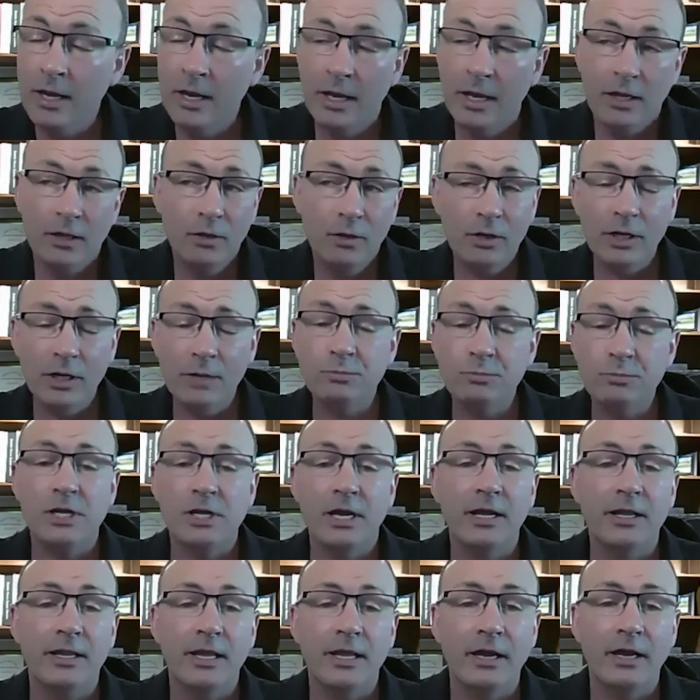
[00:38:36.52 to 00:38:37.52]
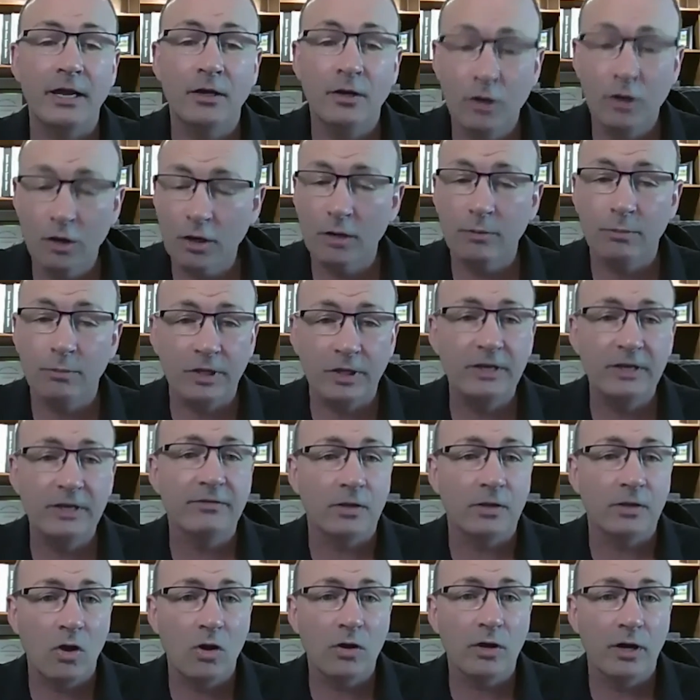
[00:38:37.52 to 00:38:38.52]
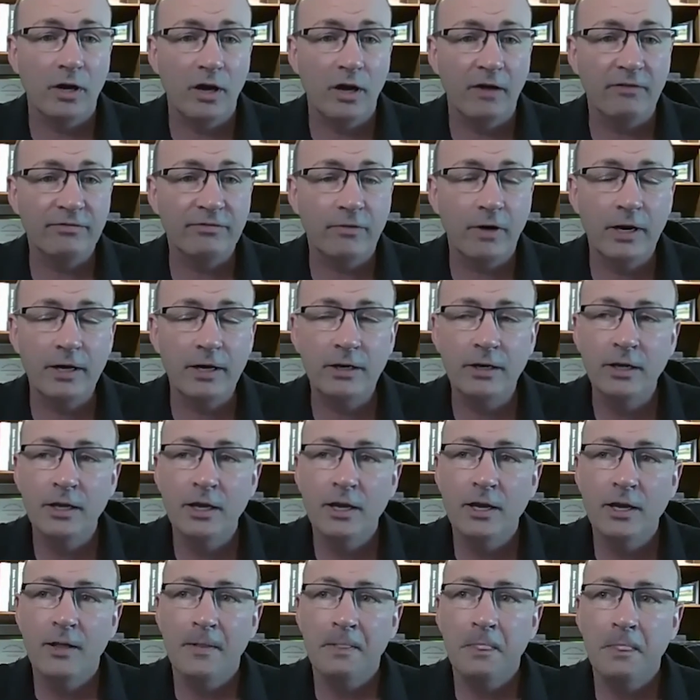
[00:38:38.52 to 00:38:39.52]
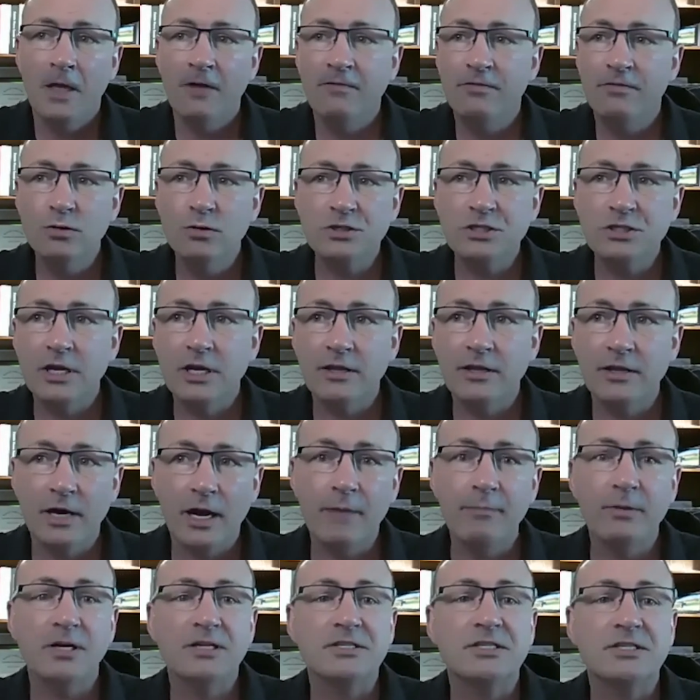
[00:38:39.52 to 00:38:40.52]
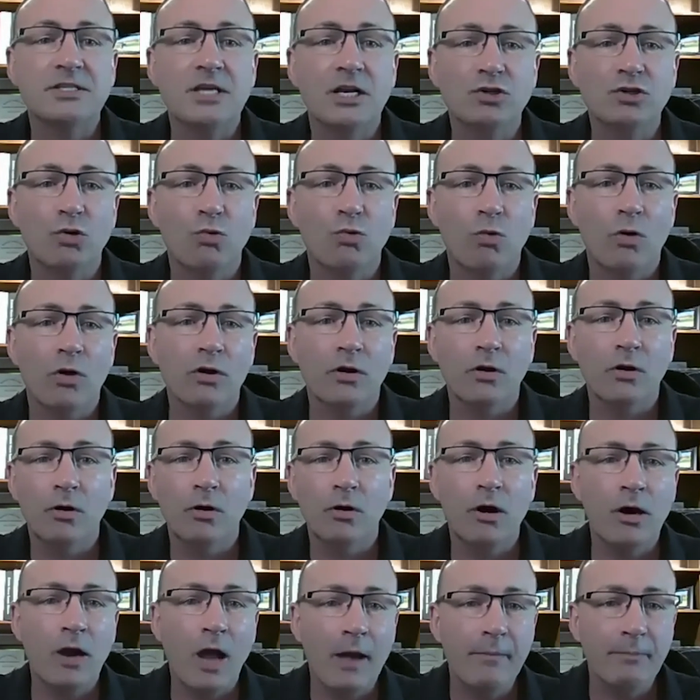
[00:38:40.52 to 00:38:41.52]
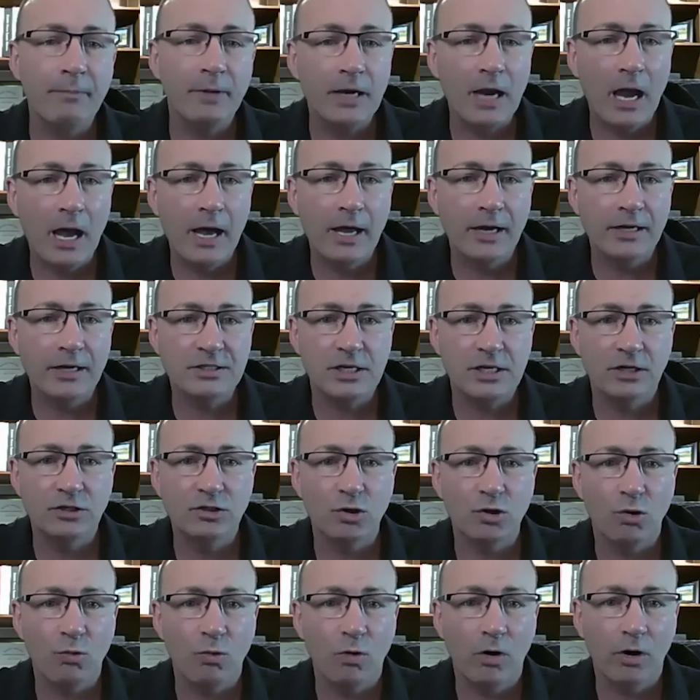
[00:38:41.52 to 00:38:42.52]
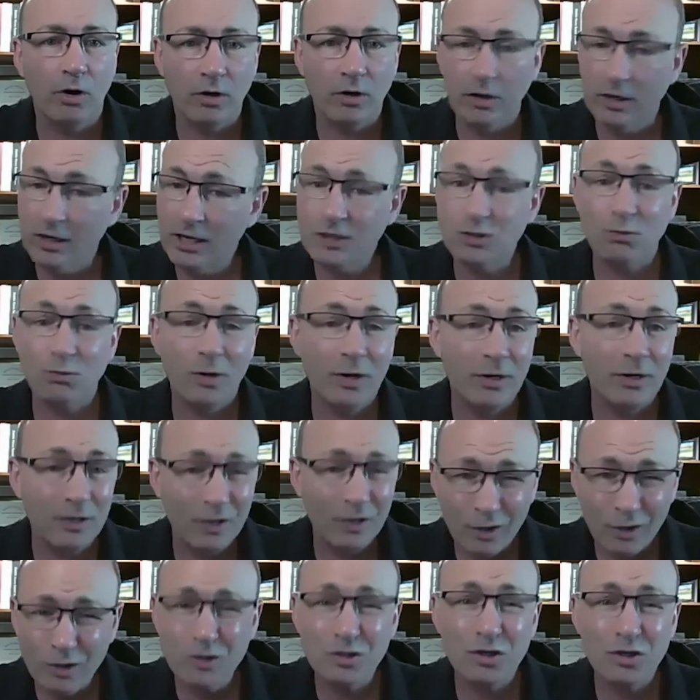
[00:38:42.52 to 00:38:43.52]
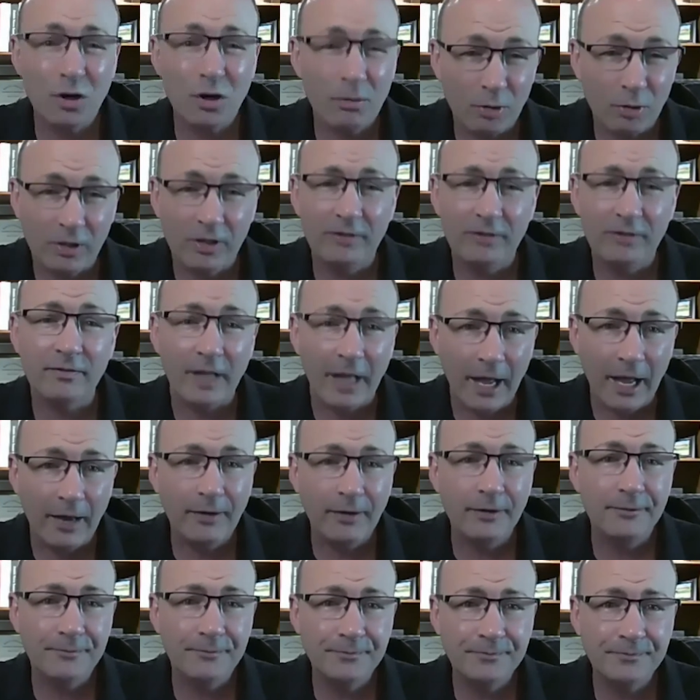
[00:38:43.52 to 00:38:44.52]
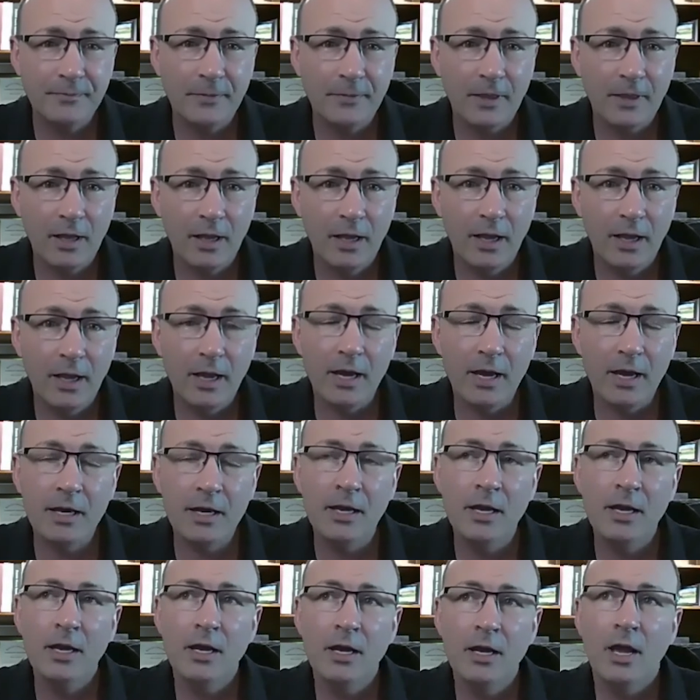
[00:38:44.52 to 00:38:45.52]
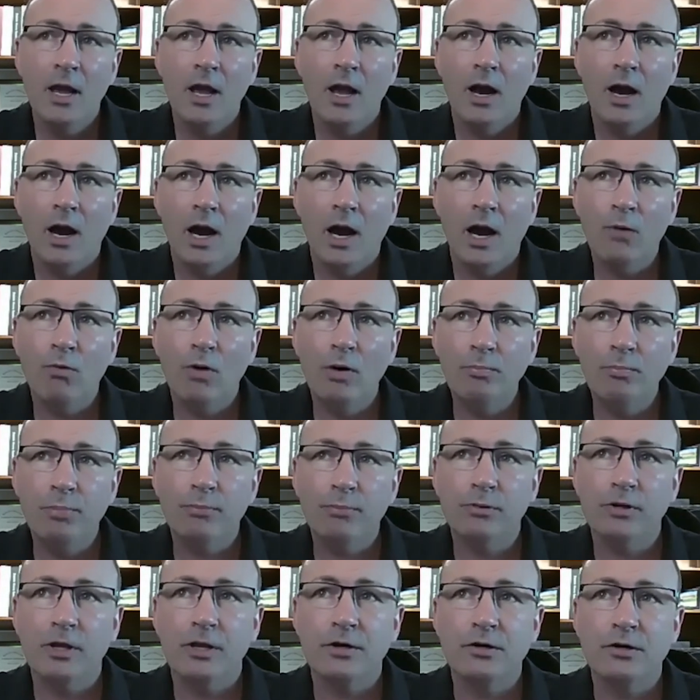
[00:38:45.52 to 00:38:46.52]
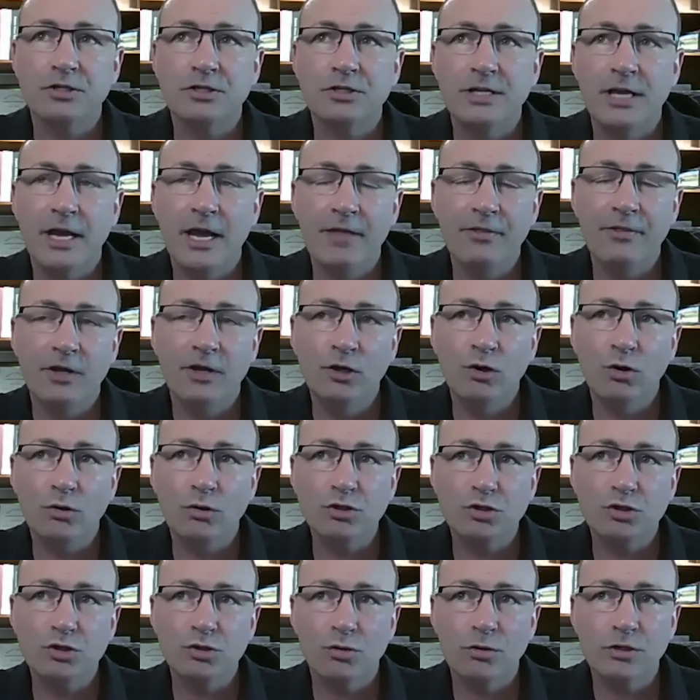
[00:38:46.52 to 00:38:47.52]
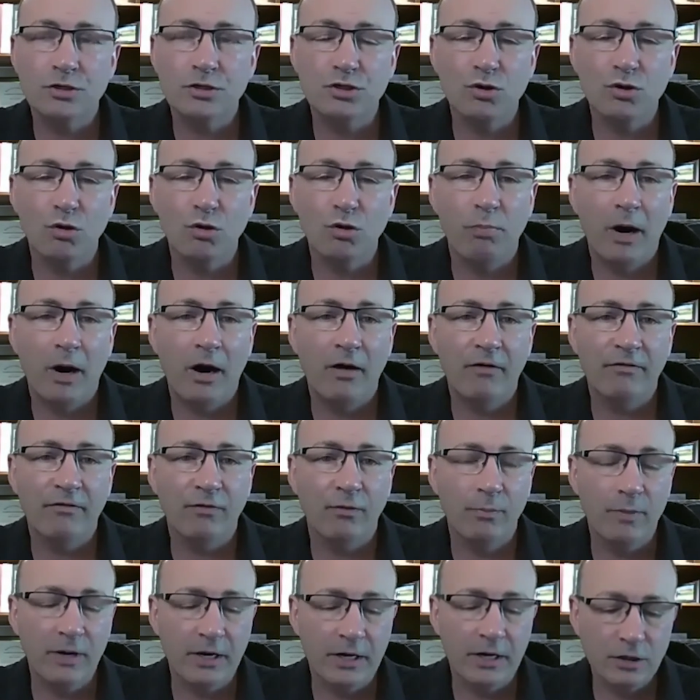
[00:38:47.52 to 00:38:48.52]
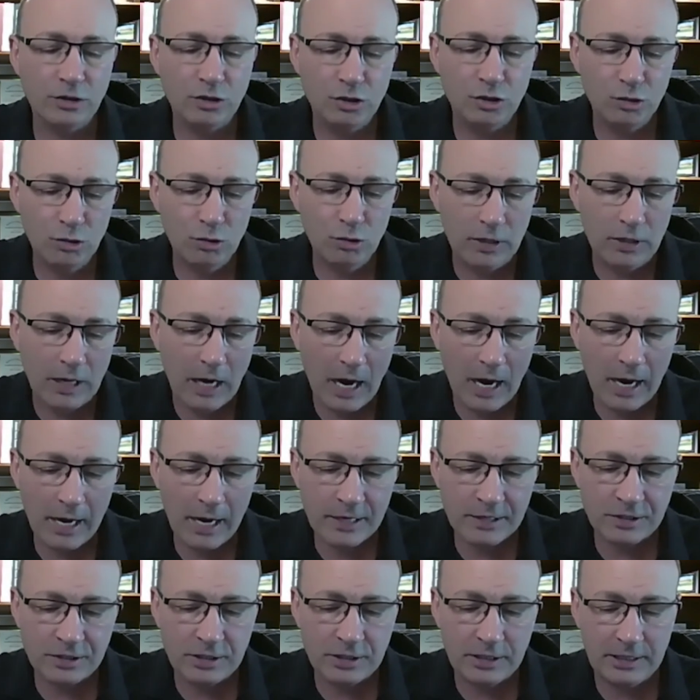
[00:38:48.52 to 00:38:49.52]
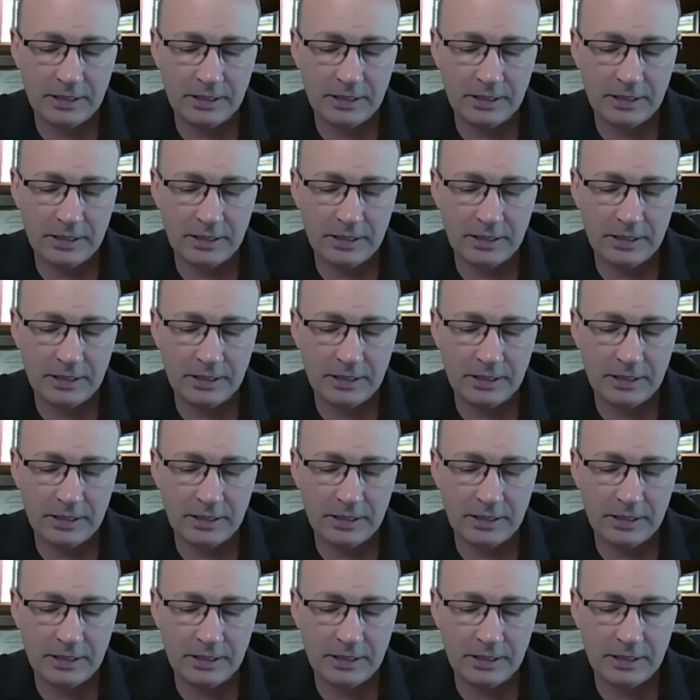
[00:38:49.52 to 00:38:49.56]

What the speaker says: You keep saying that, you're going to believe it long enough, right? If you say that I'm an essential worker and I'm a non-essential worker, guess what? You're going to start believing that. And I want people to understand that your story is so powerful because you guys